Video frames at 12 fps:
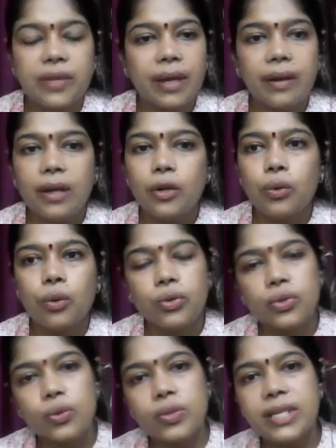There are no
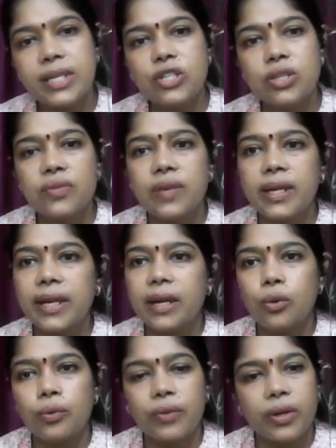school sessions will get
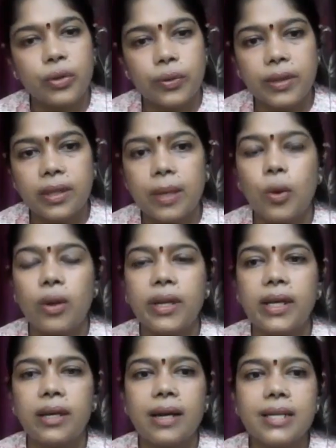over during the
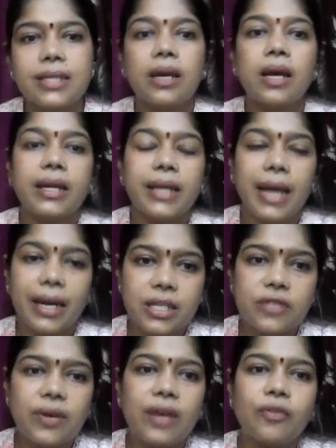morning hours. That
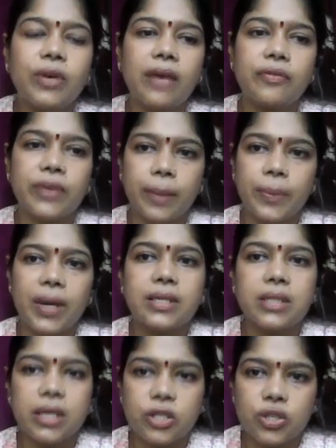is why we have kept our
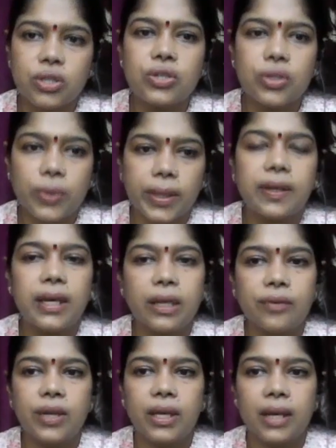sessions during the
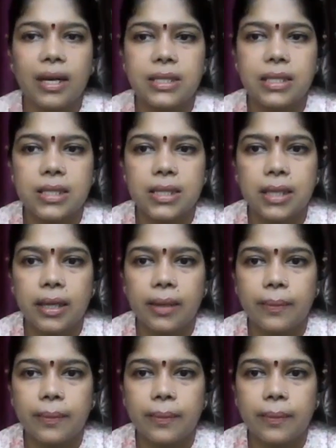evening hours this time.